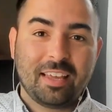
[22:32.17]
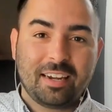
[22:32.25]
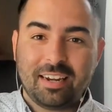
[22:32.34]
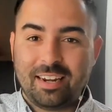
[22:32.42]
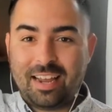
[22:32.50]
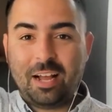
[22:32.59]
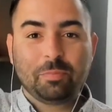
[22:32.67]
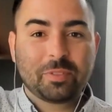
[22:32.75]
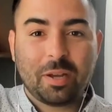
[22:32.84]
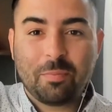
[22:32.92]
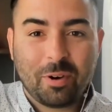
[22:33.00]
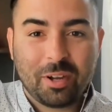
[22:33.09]
and help
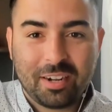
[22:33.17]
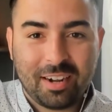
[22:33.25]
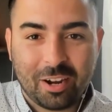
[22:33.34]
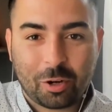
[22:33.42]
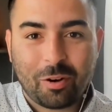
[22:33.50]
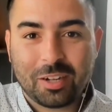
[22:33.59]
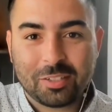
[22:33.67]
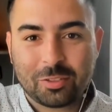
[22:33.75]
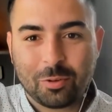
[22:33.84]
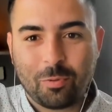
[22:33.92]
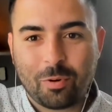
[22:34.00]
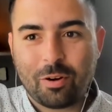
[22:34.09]
someone across
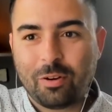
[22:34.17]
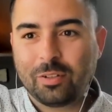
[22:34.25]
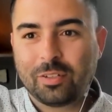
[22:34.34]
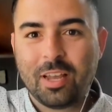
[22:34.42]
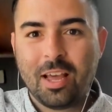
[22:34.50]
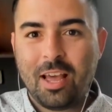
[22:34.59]
the world,